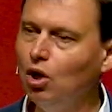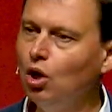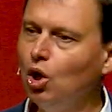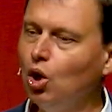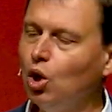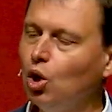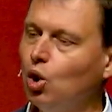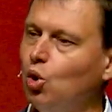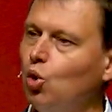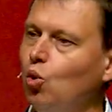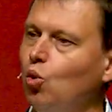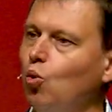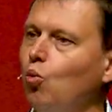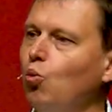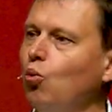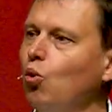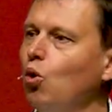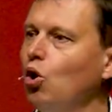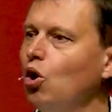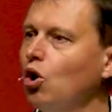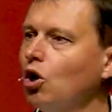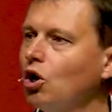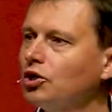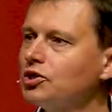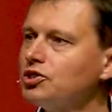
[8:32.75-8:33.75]
who
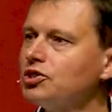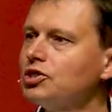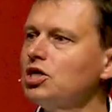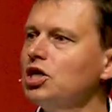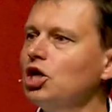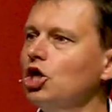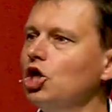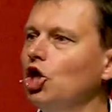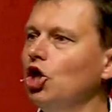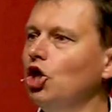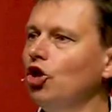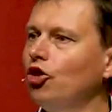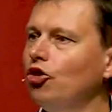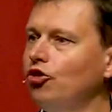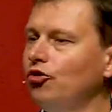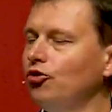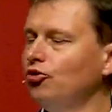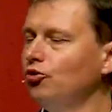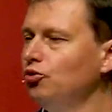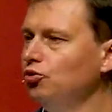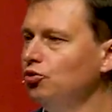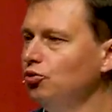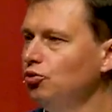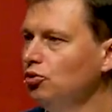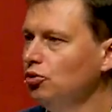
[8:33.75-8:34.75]
walks
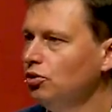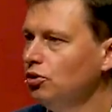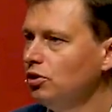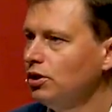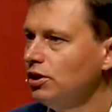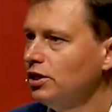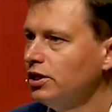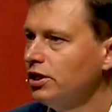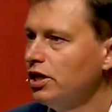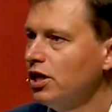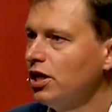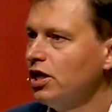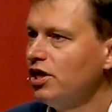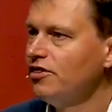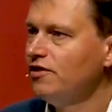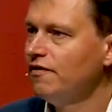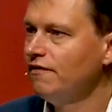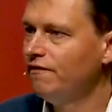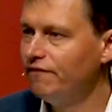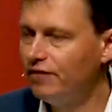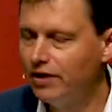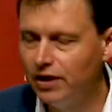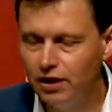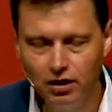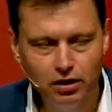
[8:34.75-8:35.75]
through the
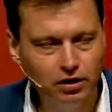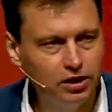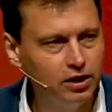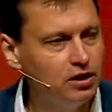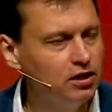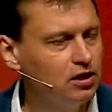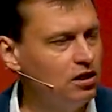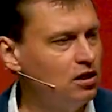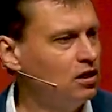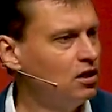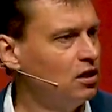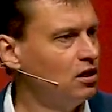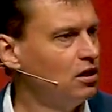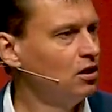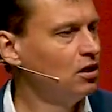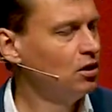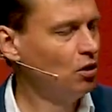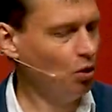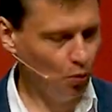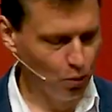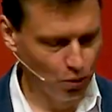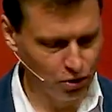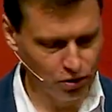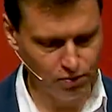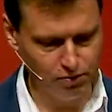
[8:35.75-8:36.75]
valley
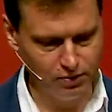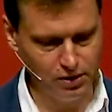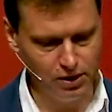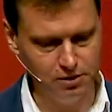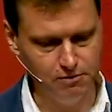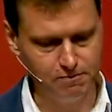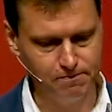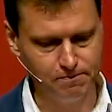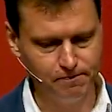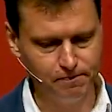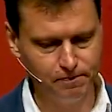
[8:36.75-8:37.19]
with me.